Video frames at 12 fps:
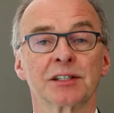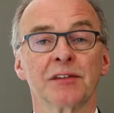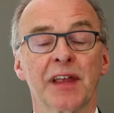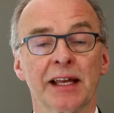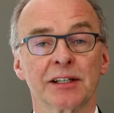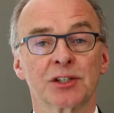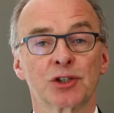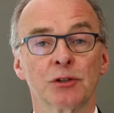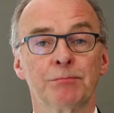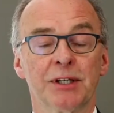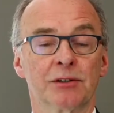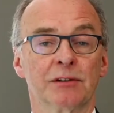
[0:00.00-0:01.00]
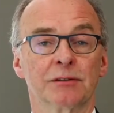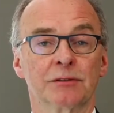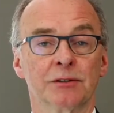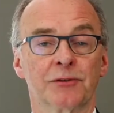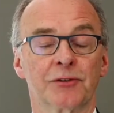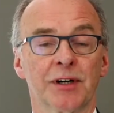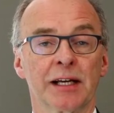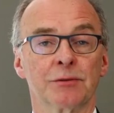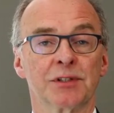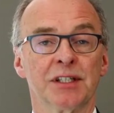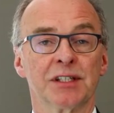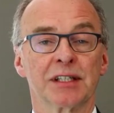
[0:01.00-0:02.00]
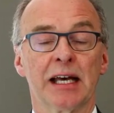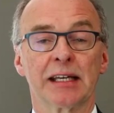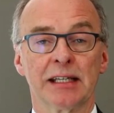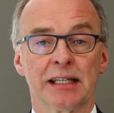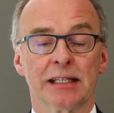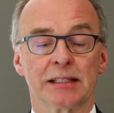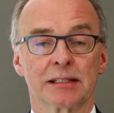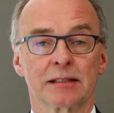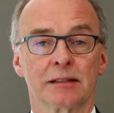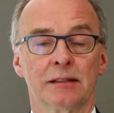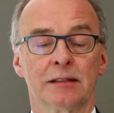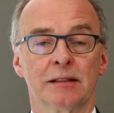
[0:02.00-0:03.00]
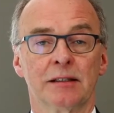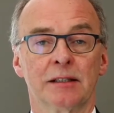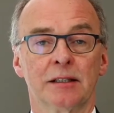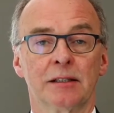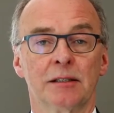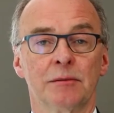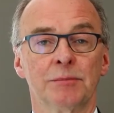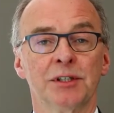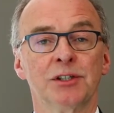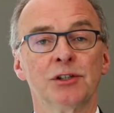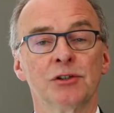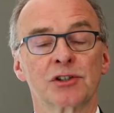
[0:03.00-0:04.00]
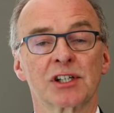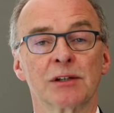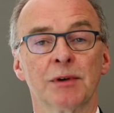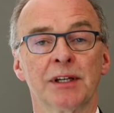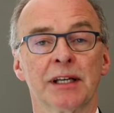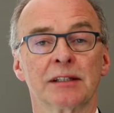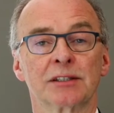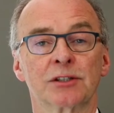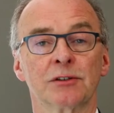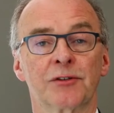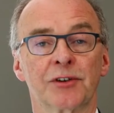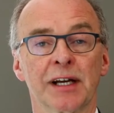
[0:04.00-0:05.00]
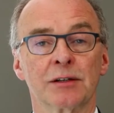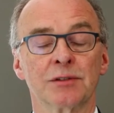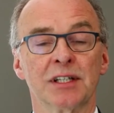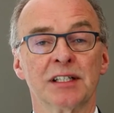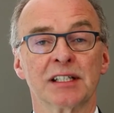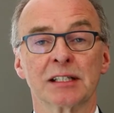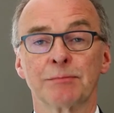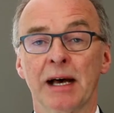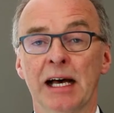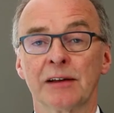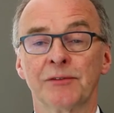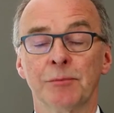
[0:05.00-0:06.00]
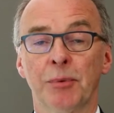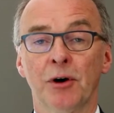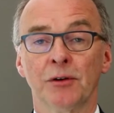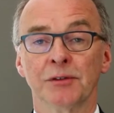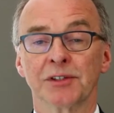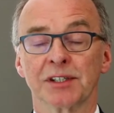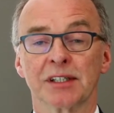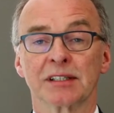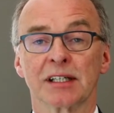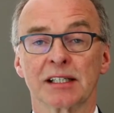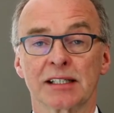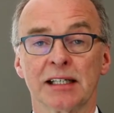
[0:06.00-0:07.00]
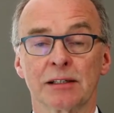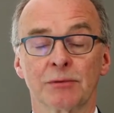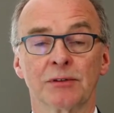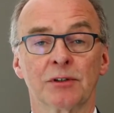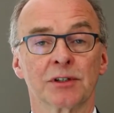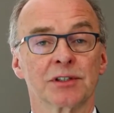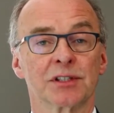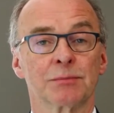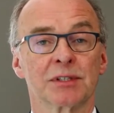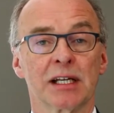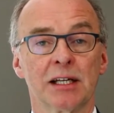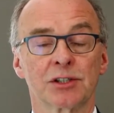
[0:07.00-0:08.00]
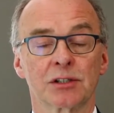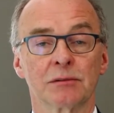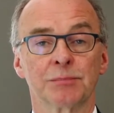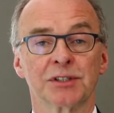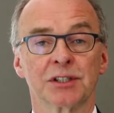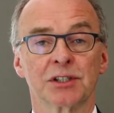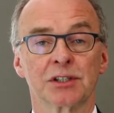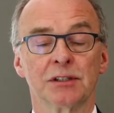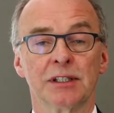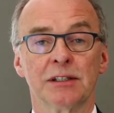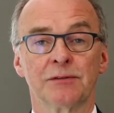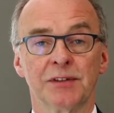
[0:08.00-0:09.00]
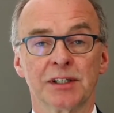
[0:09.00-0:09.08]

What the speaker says: So that should be good for equities, and it is. But usually when it's good for equities, it's bad for bonds. And as I said, we've got a substantial position in